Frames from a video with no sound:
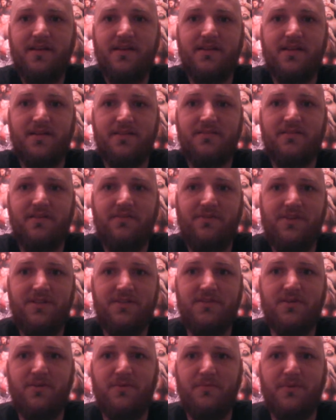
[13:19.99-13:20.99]
Because if
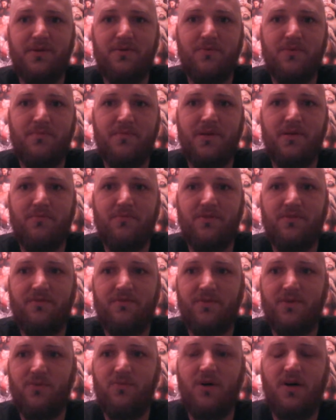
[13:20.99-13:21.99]
he's going to be remembered
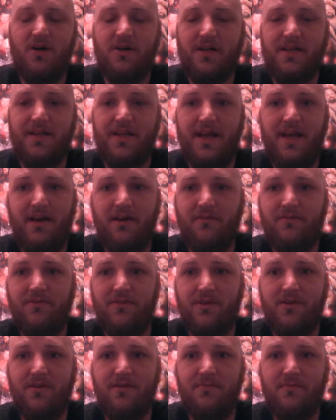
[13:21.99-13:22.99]
for walking out
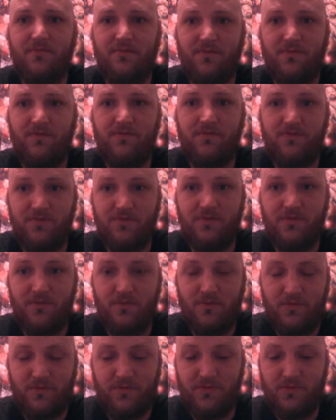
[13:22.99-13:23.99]
from
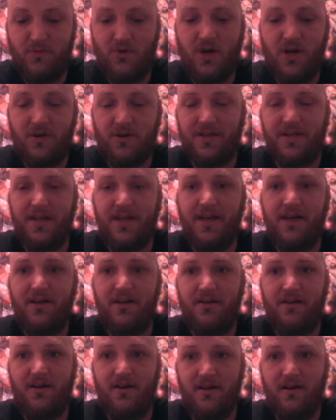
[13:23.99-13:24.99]
walking
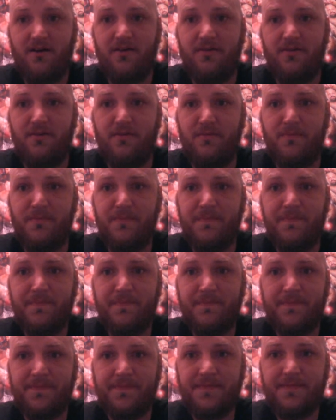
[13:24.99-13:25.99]
out on them,
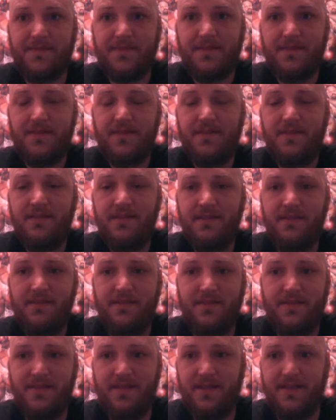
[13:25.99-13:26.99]

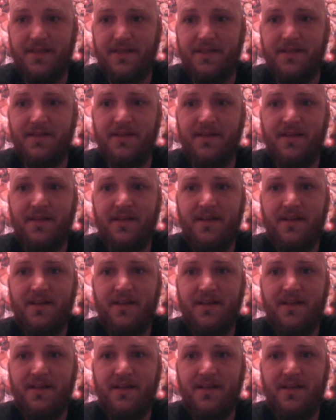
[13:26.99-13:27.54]
then